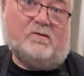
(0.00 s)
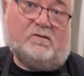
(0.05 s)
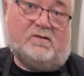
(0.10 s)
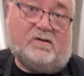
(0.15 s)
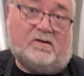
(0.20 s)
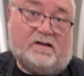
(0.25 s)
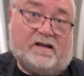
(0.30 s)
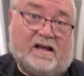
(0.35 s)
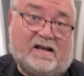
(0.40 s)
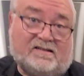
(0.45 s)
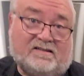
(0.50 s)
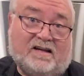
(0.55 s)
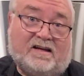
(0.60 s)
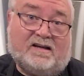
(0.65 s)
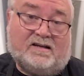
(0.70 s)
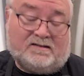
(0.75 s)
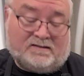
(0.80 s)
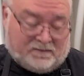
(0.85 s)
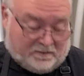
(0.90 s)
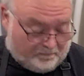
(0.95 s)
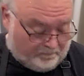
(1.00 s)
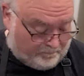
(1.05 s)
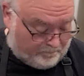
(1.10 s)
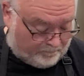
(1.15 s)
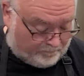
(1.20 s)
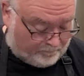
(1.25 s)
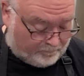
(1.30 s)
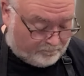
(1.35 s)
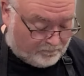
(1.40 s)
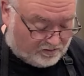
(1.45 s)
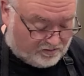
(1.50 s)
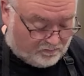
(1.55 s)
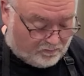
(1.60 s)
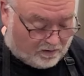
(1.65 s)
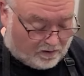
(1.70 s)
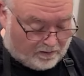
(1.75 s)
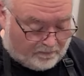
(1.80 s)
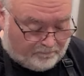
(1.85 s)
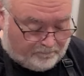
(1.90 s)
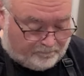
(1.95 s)
it with dirty ass hands, but you
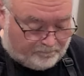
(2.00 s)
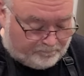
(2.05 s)
are.